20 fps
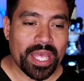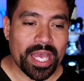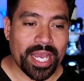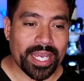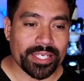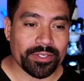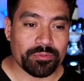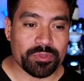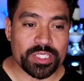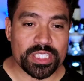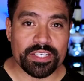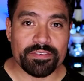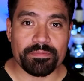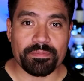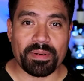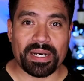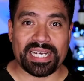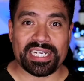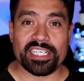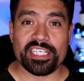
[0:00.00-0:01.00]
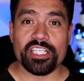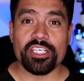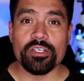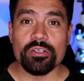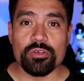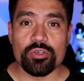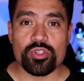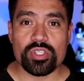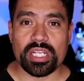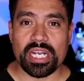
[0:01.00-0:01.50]
I received bad
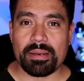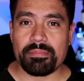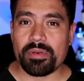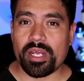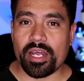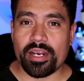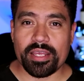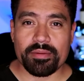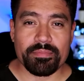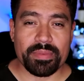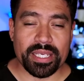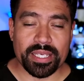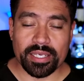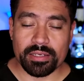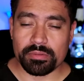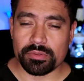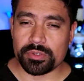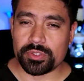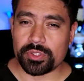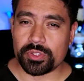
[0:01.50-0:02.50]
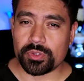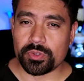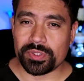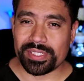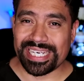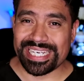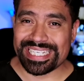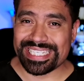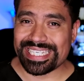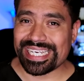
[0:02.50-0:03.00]
news and I'm not being able to
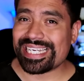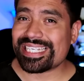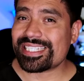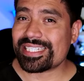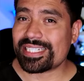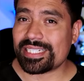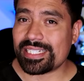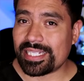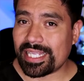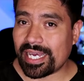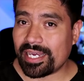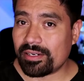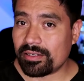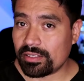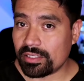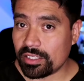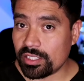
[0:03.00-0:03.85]
digest that